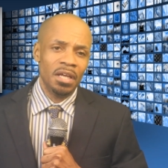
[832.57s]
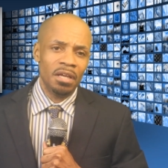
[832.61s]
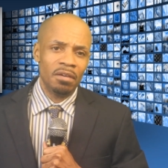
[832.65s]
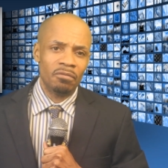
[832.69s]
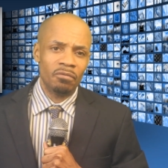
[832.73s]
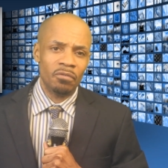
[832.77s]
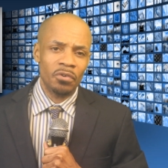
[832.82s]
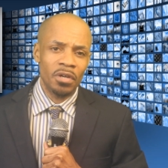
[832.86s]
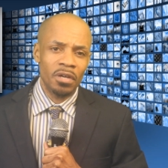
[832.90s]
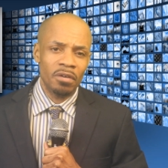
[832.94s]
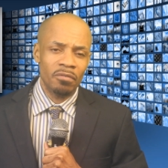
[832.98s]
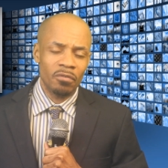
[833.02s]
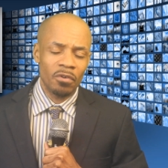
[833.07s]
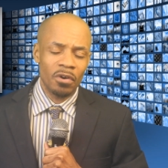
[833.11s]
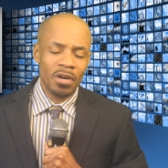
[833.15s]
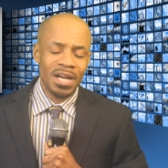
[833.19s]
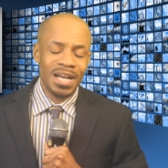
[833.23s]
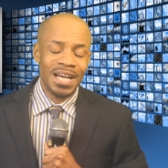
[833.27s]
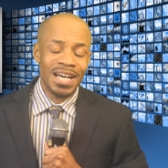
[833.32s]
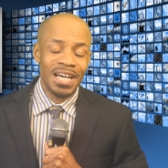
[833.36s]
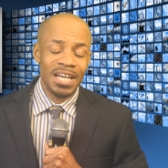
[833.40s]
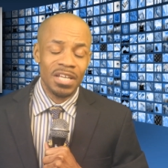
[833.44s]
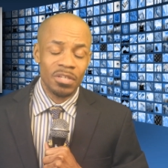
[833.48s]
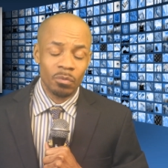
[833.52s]
in front of our
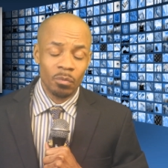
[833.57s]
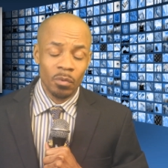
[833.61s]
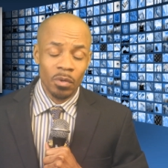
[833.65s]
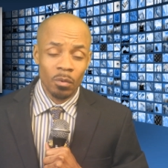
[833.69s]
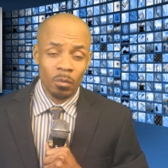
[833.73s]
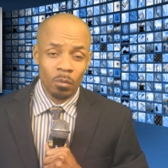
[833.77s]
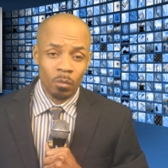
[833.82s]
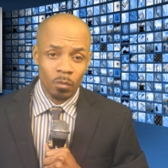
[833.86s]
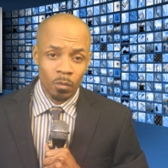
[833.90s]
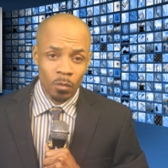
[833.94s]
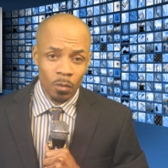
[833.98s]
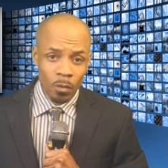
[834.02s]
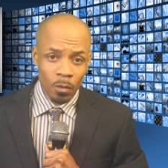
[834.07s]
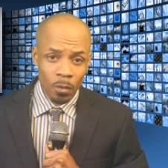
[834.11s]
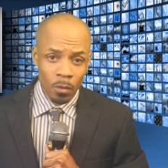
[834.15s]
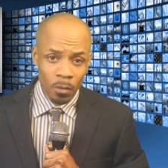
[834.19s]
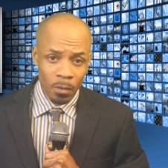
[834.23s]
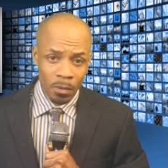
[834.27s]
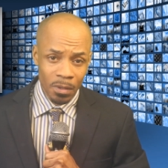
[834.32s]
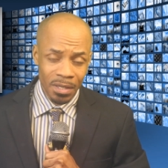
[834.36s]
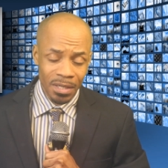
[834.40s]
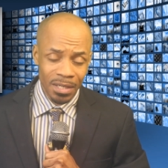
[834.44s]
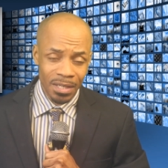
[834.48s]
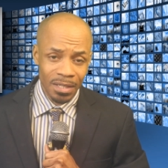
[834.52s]
eyes what
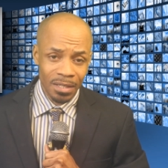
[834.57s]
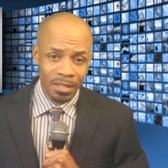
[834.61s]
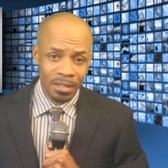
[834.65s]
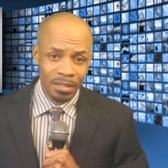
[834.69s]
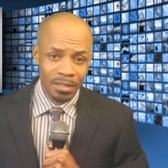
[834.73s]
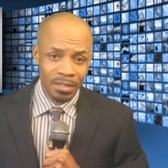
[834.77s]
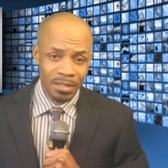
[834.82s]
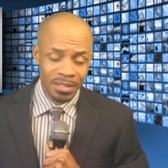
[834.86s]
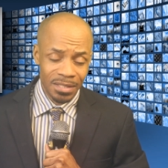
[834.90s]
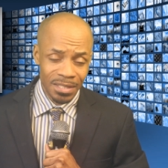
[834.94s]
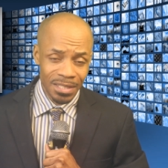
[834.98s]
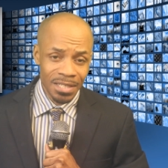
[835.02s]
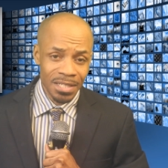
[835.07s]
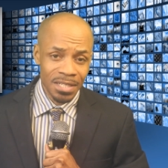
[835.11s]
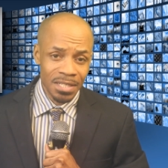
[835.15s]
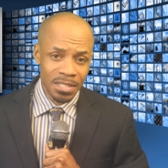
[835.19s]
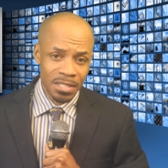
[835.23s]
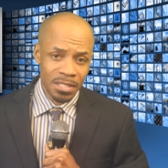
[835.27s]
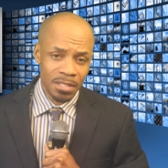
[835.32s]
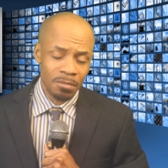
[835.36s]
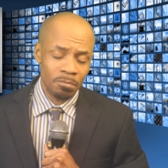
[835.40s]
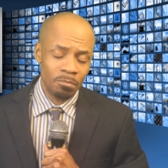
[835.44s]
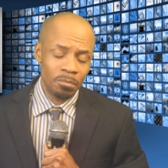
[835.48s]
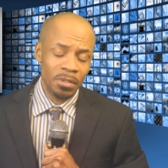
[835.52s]
war
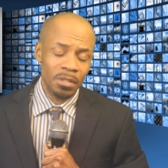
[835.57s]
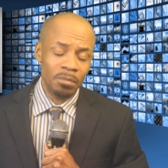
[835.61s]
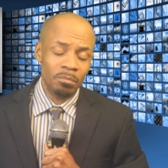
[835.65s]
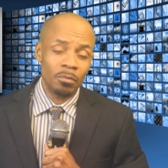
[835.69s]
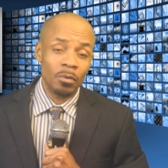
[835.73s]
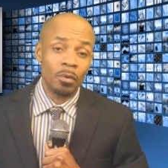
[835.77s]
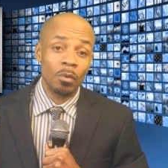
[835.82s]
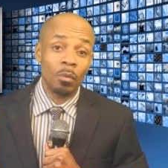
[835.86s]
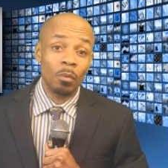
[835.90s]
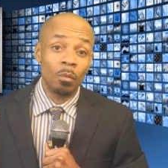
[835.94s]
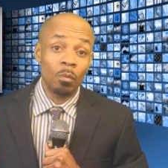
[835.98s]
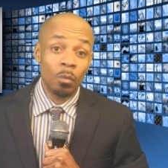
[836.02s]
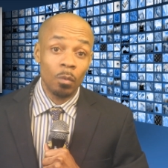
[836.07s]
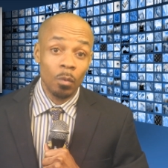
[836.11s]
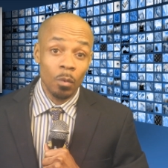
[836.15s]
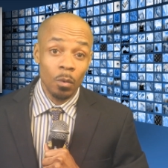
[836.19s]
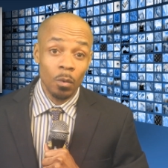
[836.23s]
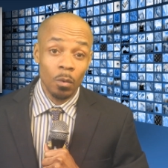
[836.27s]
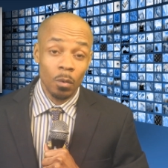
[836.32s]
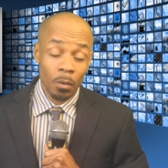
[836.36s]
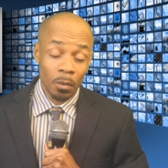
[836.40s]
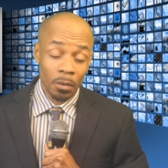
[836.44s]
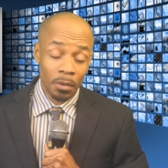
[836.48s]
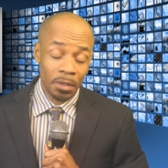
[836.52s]
does to people.
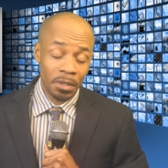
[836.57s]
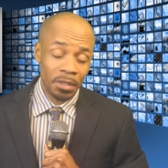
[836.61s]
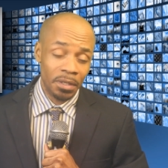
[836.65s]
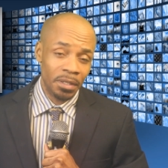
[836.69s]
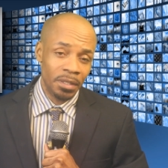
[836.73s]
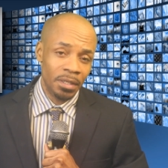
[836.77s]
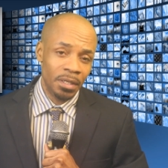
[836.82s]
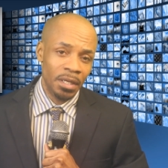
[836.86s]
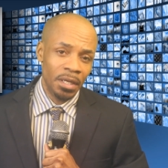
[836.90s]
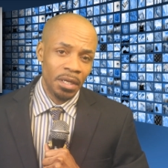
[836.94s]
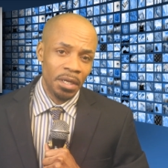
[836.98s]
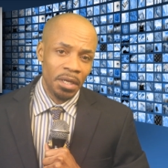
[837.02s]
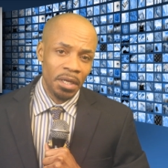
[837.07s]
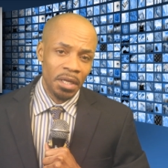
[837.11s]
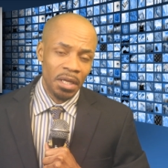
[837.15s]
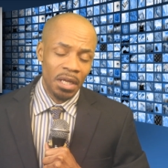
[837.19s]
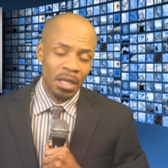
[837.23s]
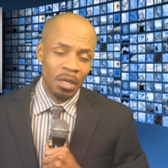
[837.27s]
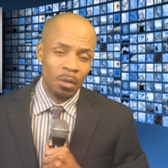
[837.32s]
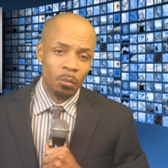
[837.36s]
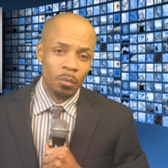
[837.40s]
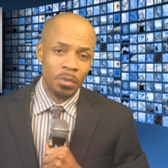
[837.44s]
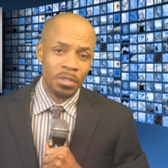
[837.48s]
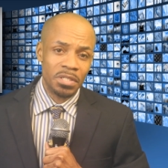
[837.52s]
War,
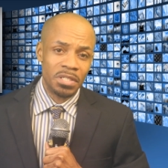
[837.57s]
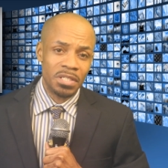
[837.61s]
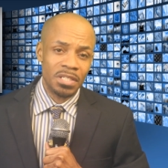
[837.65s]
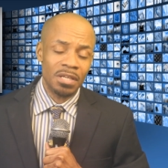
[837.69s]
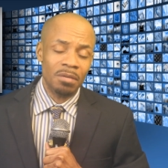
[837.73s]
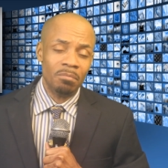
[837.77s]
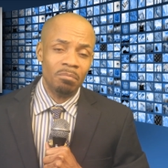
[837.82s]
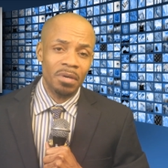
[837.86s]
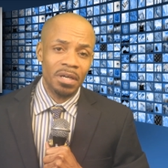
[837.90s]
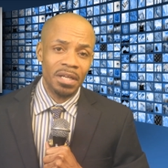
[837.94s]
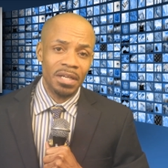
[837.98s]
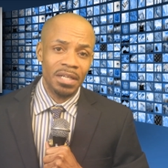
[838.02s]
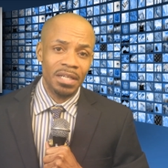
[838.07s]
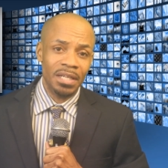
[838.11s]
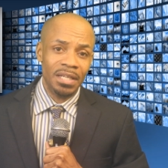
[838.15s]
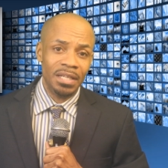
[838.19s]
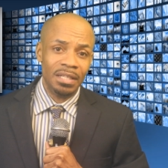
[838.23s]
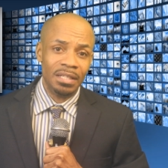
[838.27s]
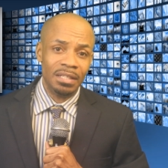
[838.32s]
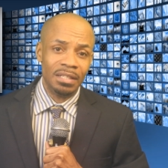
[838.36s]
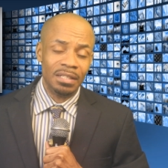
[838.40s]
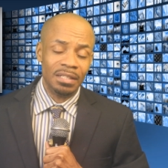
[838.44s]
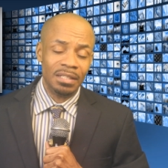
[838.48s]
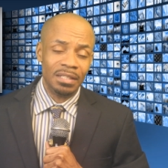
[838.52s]
and when
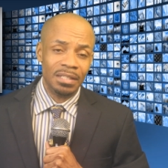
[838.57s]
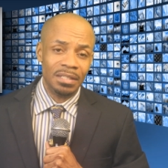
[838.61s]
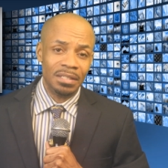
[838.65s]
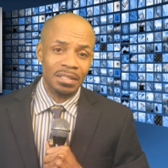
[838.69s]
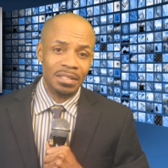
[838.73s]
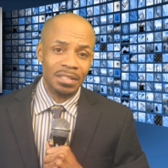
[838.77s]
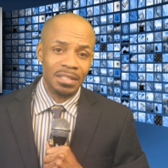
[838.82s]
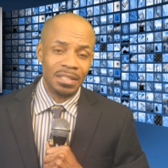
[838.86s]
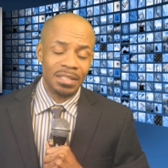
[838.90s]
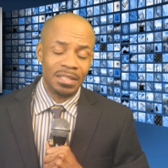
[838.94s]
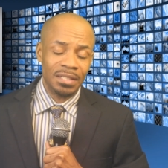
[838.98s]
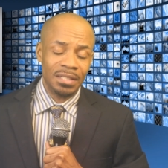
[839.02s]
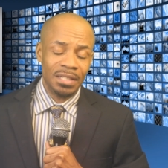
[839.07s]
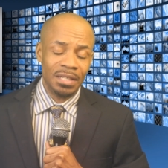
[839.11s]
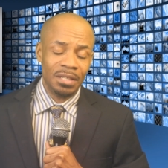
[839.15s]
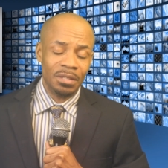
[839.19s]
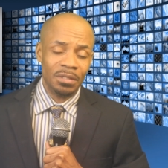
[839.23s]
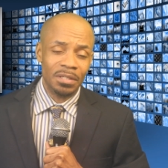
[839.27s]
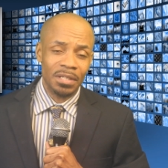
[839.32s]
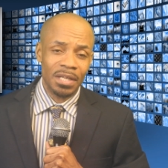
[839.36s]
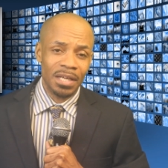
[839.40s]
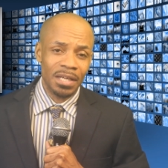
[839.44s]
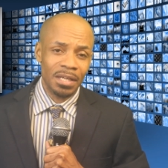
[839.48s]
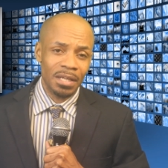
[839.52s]
somebody the, now
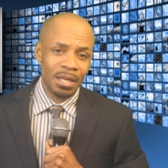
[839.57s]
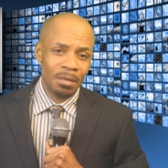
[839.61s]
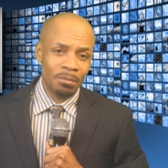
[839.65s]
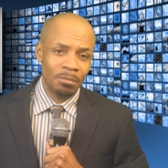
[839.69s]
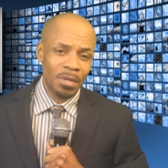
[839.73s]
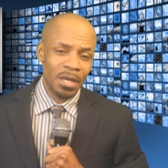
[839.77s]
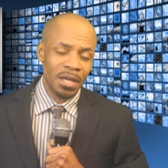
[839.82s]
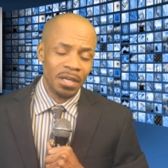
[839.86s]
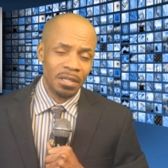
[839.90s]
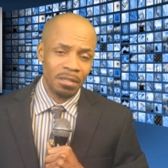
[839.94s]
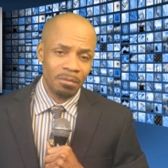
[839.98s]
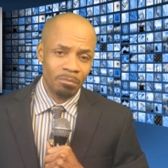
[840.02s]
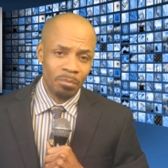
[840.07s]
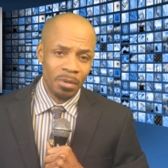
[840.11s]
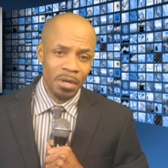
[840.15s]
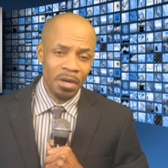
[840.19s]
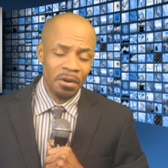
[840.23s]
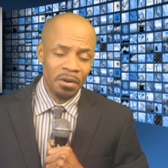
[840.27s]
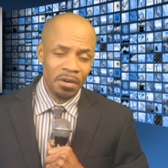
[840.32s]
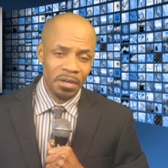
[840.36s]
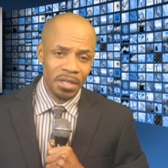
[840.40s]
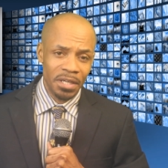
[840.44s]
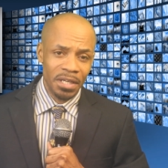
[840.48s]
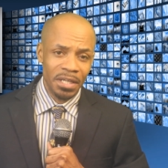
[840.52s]
I, am not
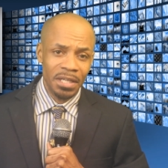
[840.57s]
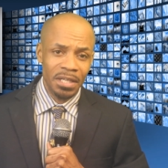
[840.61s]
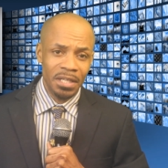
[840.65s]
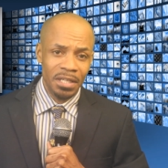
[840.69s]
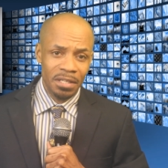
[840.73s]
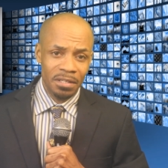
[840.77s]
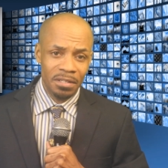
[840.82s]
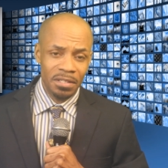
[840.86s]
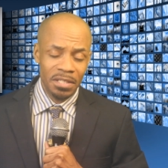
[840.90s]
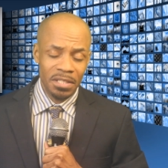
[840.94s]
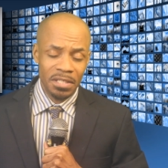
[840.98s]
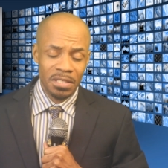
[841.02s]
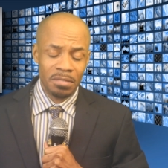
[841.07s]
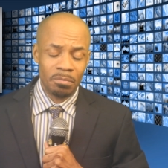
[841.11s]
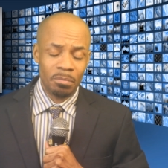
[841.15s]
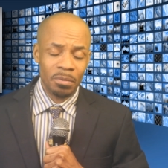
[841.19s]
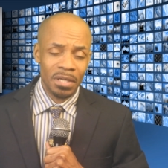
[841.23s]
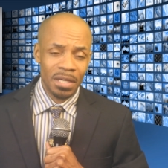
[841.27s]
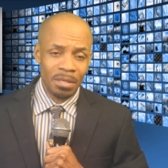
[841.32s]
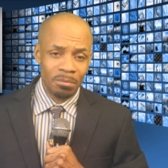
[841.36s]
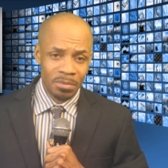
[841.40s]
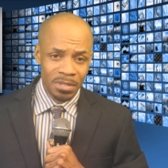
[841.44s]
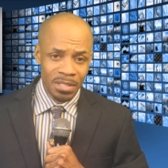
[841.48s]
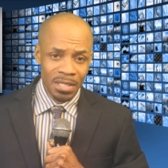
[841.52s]
comparing any of these,
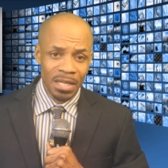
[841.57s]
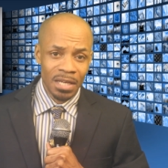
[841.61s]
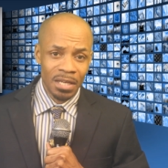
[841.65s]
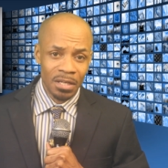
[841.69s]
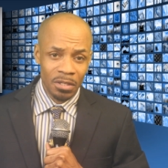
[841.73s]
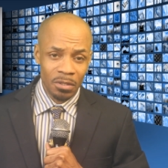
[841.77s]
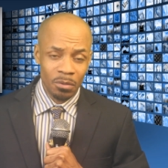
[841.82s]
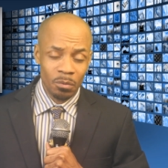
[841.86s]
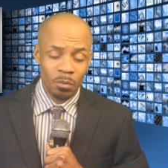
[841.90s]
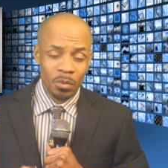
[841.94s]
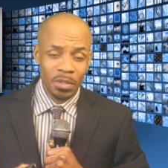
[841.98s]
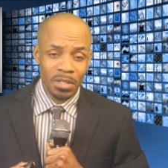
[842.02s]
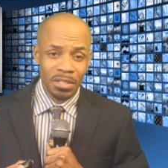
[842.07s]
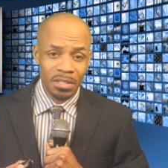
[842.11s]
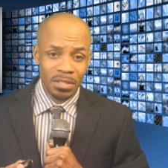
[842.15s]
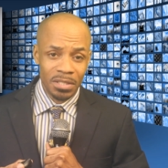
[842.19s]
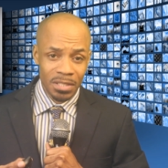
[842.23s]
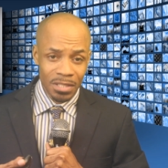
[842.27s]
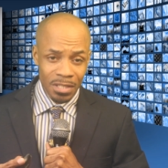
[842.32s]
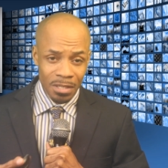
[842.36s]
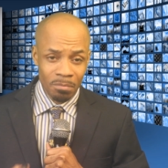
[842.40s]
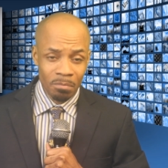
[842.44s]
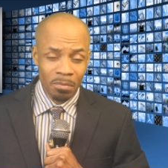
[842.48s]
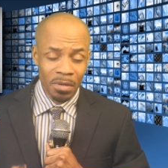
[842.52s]
but I'm telling you, when
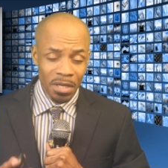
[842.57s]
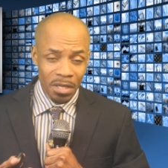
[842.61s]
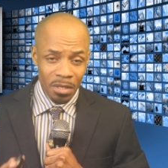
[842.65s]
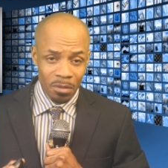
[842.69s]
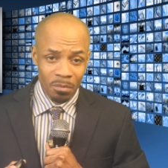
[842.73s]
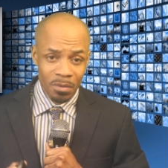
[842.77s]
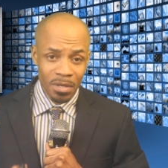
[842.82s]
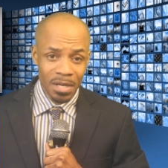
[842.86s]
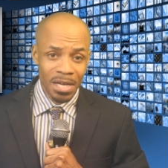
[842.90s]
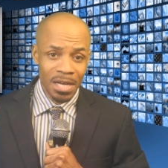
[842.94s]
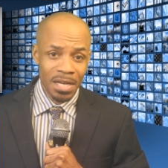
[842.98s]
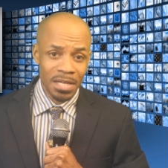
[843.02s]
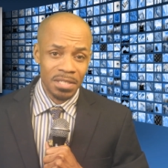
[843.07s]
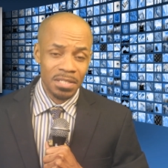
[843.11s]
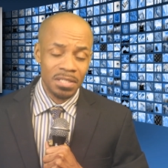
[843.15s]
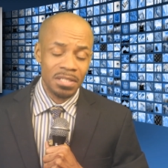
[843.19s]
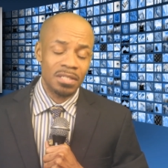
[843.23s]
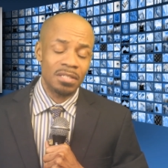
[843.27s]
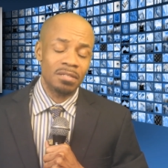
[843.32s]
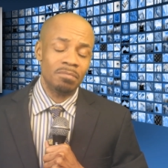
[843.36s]
somebody rises